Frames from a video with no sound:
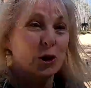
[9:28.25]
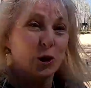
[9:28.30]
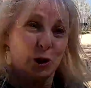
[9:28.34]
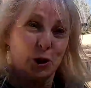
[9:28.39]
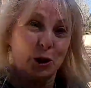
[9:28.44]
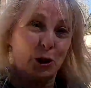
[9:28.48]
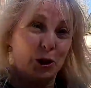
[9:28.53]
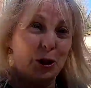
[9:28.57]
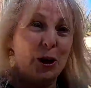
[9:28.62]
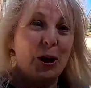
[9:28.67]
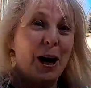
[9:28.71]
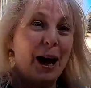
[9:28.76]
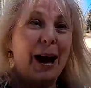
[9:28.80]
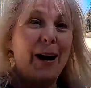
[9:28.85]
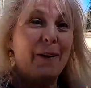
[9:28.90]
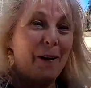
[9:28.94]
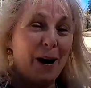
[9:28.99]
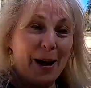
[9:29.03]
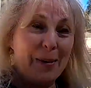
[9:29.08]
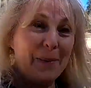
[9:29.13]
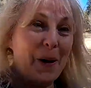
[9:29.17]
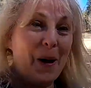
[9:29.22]
You know how
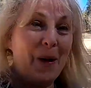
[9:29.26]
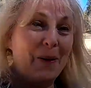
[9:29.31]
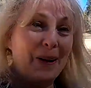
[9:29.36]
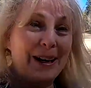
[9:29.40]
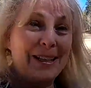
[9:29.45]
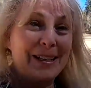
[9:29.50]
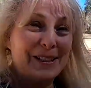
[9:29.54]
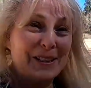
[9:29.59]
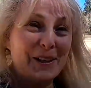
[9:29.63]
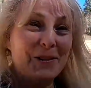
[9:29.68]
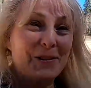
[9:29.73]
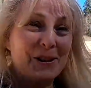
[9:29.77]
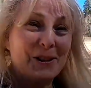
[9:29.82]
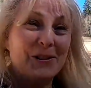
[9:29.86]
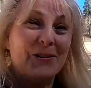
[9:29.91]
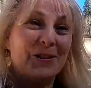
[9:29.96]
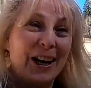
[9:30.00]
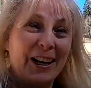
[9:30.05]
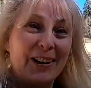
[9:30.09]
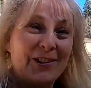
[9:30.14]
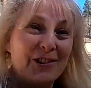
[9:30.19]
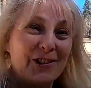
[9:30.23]
I'm always so
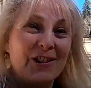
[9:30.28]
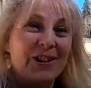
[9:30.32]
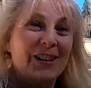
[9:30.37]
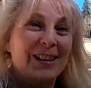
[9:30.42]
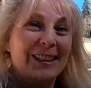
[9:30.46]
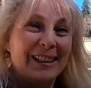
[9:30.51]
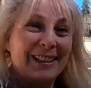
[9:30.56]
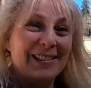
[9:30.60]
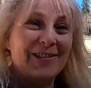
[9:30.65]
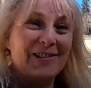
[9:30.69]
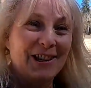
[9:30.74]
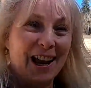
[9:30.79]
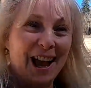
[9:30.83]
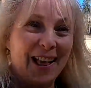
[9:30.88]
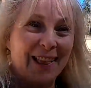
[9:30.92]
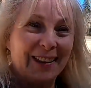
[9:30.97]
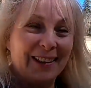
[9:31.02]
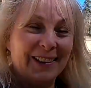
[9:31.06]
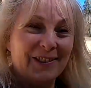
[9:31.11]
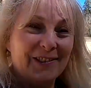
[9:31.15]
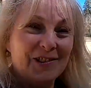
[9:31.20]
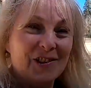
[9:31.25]
directionally
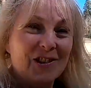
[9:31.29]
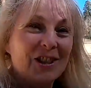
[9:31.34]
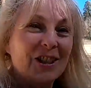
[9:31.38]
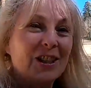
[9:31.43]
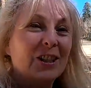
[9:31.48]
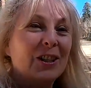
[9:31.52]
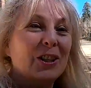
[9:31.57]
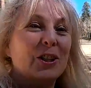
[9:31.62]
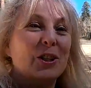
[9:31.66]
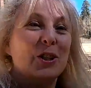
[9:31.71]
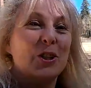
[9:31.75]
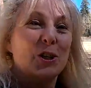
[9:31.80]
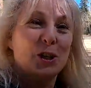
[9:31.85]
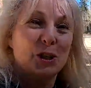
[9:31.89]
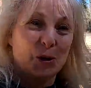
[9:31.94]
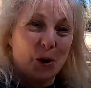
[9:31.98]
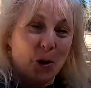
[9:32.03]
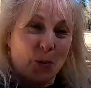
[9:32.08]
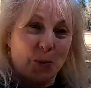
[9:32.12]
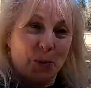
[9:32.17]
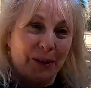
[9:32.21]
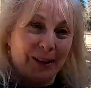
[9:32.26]
challenged.
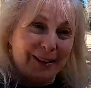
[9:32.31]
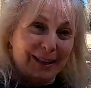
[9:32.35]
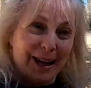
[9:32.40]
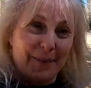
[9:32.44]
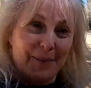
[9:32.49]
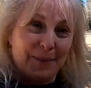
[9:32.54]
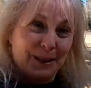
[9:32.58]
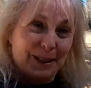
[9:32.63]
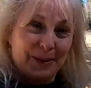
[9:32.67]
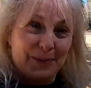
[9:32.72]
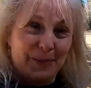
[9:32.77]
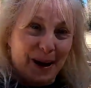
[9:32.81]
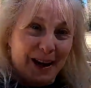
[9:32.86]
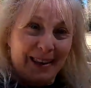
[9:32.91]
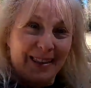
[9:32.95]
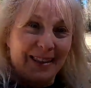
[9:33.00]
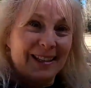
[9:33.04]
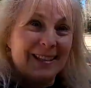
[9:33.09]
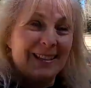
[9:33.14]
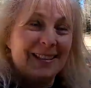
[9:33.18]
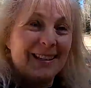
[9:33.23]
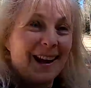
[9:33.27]
Don't be tempted by
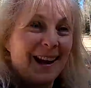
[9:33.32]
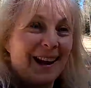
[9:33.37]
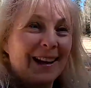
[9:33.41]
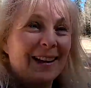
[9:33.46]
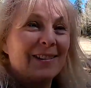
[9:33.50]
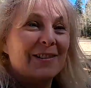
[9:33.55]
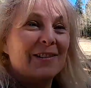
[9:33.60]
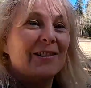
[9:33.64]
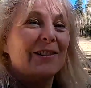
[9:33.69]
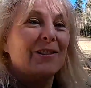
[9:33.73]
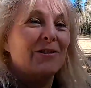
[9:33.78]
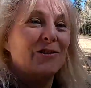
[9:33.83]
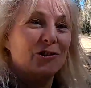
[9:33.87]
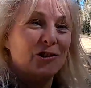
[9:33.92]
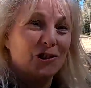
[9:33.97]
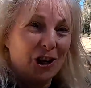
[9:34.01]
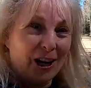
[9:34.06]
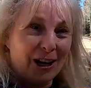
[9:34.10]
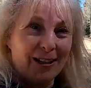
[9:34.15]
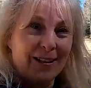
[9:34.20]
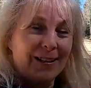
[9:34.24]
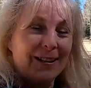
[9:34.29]
these signs.
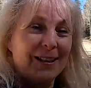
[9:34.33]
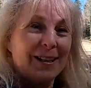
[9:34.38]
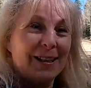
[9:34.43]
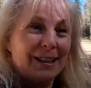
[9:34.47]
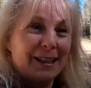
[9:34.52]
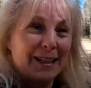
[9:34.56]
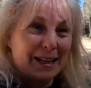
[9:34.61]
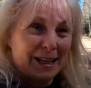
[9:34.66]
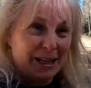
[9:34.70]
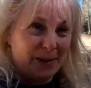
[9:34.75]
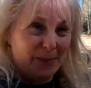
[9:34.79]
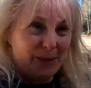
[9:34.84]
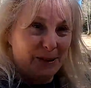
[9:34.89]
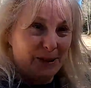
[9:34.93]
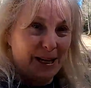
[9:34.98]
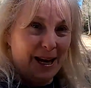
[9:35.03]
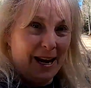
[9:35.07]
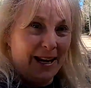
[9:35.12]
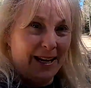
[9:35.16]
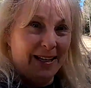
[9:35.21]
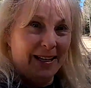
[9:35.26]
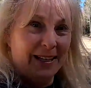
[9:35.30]
Just keep
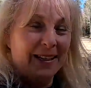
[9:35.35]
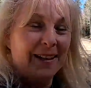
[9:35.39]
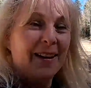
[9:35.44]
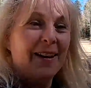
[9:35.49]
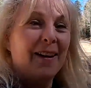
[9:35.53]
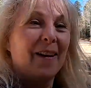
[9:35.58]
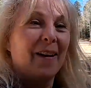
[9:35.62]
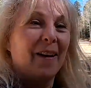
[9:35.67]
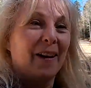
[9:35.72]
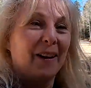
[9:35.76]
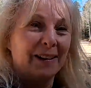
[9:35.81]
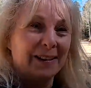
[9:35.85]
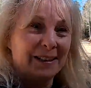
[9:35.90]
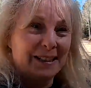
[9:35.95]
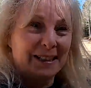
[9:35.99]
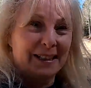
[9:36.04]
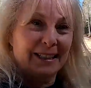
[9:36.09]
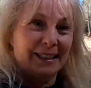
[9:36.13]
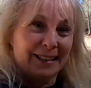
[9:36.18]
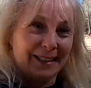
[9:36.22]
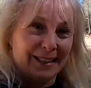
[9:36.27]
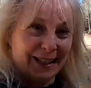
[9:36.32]
staying on
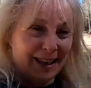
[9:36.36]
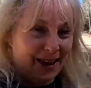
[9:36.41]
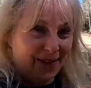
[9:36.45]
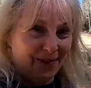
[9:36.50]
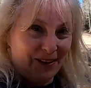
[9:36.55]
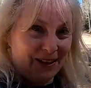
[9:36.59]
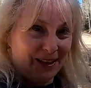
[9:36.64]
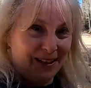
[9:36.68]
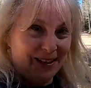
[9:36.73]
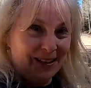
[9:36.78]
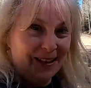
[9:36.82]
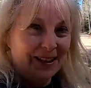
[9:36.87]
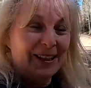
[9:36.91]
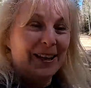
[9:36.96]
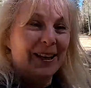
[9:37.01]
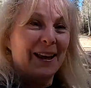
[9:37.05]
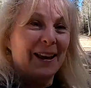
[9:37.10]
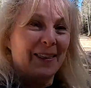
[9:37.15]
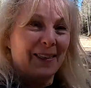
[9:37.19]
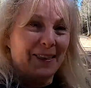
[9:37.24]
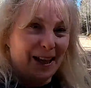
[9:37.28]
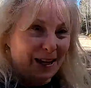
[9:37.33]
611.
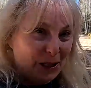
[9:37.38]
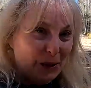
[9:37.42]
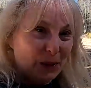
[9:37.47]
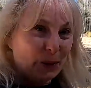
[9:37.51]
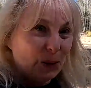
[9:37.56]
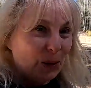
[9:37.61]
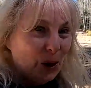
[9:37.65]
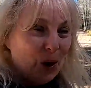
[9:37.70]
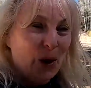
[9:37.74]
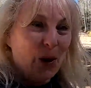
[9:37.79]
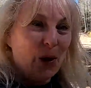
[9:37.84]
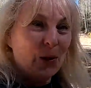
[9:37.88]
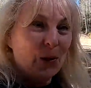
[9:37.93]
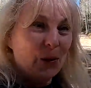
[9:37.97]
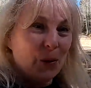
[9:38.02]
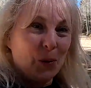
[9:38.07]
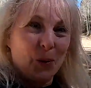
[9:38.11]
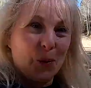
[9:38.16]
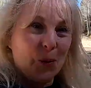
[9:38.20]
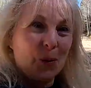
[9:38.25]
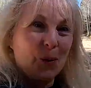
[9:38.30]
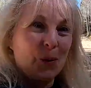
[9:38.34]
That's where all the
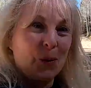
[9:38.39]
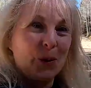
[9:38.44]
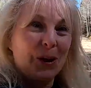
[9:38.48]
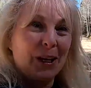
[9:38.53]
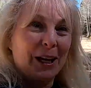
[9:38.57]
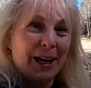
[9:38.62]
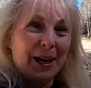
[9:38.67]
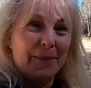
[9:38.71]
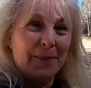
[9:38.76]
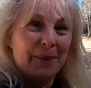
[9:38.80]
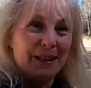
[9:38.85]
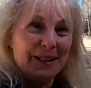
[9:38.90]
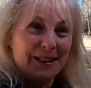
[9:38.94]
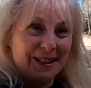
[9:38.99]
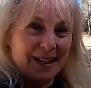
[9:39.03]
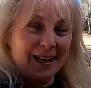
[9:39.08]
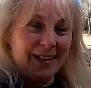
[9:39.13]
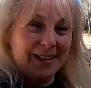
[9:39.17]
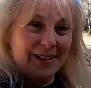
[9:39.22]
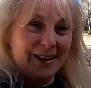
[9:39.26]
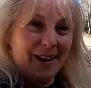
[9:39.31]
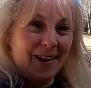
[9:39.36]
cool camping
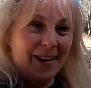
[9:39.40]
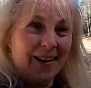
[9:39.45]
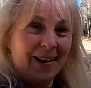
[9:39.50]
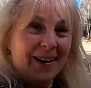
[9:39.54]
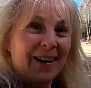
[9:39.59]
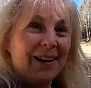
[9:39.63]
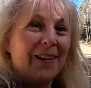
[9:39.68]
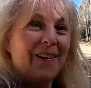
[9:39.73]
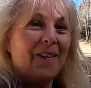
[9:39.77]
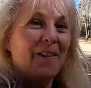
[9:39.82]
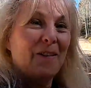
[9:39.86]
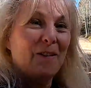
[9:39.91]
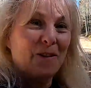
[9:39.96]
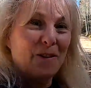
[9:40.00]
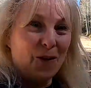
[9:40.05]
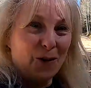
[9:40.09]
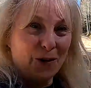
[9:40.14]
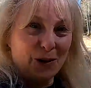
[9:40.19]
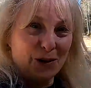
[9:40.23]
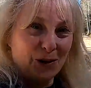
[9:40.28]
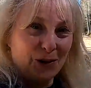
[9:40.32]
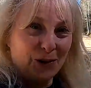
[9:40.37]
sites are.
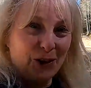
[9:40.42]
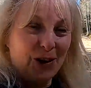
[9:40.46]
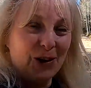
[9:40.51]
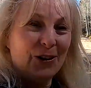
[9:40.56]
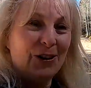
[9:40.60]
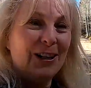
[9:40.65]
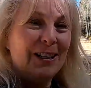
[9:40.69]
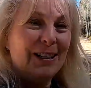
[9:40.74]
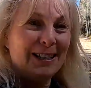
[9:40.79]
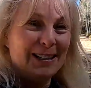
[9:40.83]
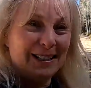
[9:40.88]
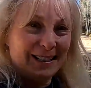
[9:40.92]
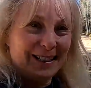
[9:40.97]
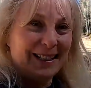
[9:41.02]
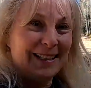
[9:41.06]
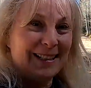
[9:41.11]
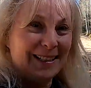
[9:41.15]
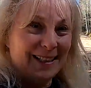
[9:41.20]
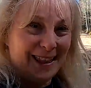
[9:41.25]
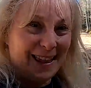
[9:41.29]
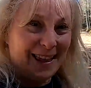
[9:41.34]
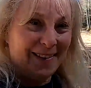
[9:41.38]
Forest Road,
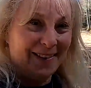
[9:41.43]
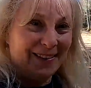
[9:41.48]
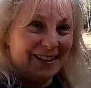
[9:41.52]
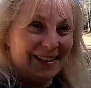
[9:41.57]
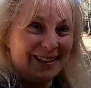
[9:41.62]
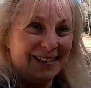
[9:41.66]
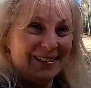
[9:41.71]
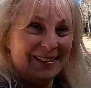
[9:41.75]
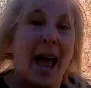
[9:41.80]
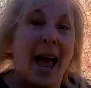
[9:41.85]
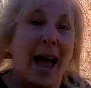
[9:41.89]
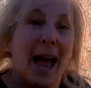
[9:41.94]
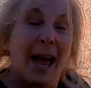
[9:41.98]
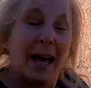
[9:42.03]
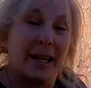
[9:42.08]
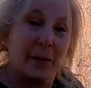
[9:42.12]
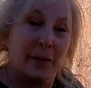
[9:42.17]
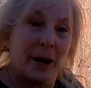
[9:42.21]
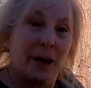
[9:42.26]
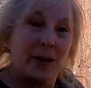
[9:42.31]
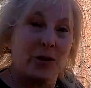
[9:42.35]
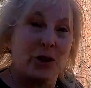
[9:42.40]
611. And I
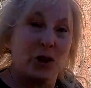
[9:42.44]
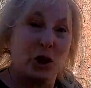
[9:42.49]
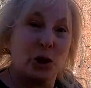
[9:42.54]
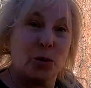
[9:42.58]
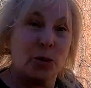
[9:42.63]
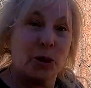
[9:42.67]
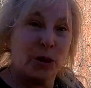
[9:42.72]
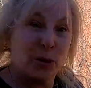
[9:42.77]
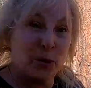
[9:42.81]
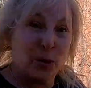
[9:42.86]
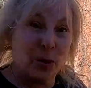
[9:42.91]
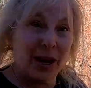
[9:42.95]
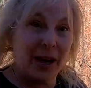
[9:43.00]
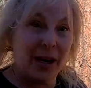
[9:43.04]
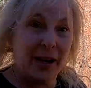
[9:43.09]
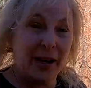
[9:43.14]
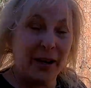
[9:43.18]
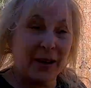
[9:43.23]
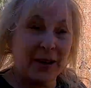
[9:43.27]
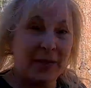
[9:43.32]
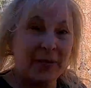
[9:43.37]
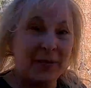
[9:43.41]
want you to be
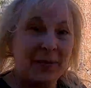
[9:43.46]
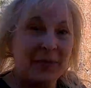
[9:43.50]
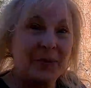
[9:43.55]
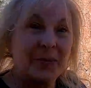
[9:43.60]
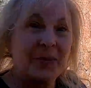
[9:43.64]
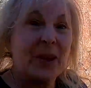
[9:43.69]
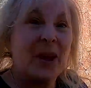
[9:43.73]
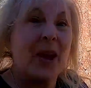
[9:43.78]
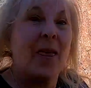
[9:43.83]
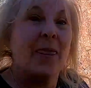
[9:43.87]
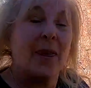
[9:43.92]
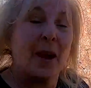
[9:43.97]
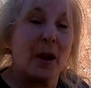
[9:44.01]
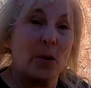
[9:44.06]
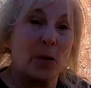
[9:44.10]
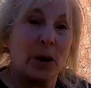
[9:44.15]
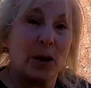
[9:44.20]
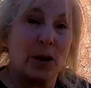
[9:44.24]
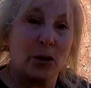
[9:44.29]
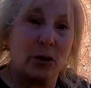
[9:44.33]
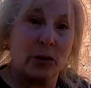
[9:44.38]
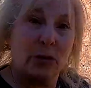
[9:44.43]
aware that
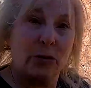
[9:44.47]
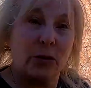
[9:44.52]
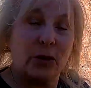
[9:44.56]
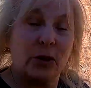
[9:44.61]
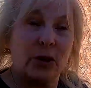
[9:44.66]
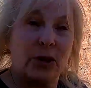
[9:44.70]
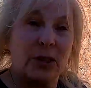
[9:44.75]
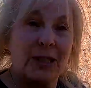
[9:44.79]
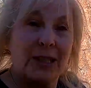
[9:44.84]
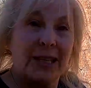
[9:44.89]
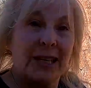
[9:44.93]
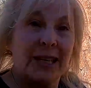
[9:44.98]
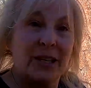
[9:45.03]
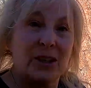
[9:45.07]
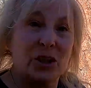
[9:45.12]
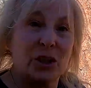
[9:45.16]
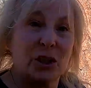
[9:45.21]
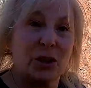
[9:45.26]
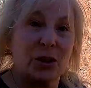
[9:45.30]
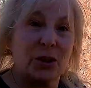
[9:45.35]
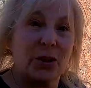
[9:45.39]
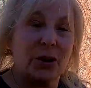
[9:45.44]
when you first
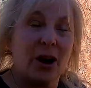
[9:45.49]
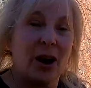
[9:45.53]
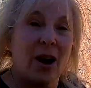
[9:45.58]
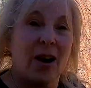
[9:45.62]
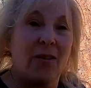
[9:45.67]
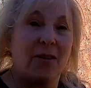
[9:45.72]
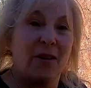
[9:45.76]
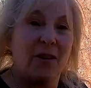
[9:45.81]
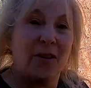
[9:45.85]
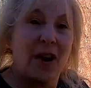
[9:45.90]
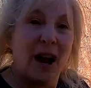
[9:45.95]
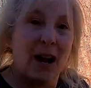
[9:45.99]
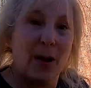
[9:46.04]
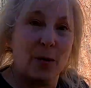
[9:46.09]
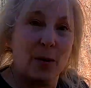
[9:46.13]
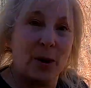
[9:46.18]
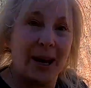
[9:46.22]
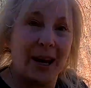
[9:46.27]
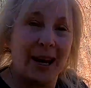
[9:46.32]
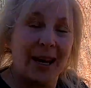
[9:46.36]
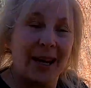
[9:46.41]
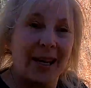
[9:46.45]
enter off of
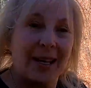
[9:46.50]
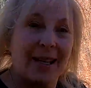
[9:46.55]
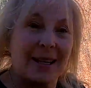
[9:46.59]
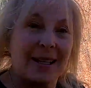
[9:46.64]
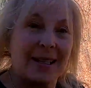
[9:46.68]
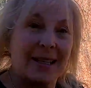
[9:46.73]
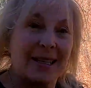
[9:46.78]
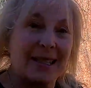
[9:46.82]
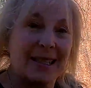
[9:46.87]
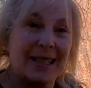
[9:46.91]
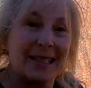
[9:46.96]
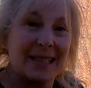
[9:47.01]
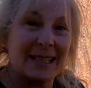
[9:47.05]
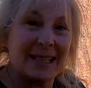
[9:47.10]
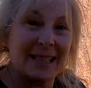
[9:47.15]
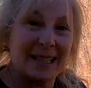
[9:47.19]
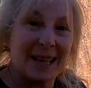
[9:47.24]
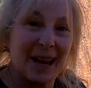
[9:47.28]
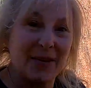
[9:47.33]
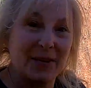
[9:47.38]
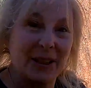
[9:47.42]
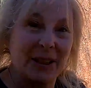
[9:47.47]
Highway
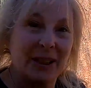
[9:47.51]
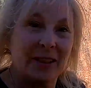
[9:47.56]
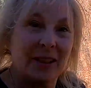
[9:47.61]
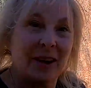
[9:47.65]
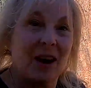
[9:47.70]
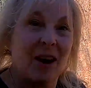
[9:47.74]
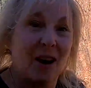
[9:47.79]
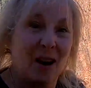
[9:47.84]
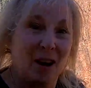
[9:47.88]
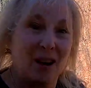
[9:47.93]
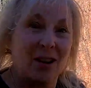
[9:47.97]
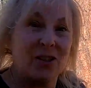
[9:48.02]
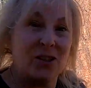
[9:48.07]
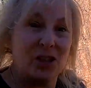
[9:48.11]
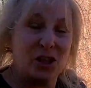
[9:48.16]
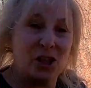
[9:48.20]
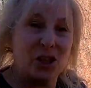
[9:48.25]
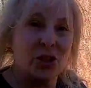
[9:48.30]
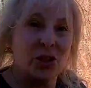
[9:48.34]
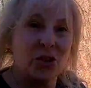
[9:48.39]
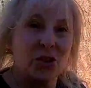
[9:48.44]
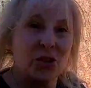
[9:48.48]
67
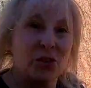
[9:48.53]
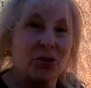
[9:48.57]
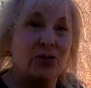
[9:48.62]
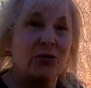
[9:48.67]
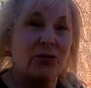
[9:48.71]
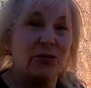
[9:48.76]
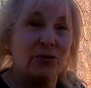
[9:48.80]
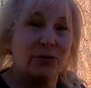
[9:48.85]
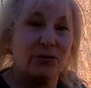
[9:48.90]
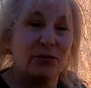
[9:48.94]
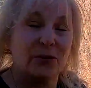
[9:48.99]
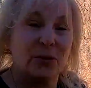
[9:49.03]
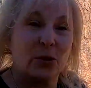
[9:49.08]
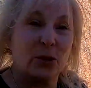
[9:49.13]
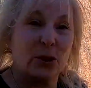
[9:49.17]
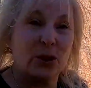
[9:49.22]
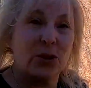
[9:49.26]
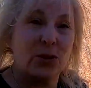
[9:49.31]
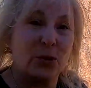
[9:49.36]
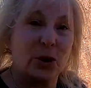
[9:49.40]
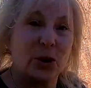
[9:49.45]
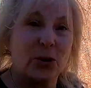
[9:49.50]
onto
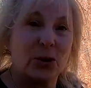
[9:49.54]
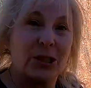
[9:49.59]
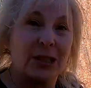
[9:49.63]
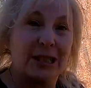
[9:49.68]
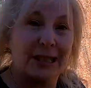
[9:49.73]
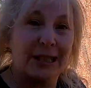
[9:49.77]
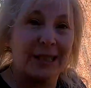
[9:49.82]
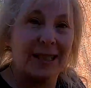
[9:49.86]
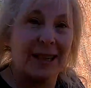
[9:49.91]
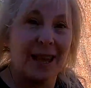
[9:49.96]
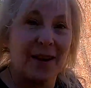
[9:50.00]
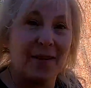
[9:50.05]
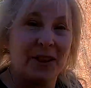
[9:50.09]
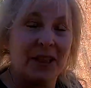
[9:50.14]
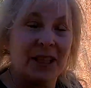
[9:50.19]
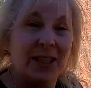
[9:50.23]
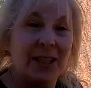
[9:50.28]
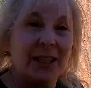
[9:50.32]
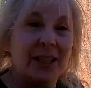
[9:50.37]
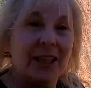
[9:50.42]
Forest Road 611,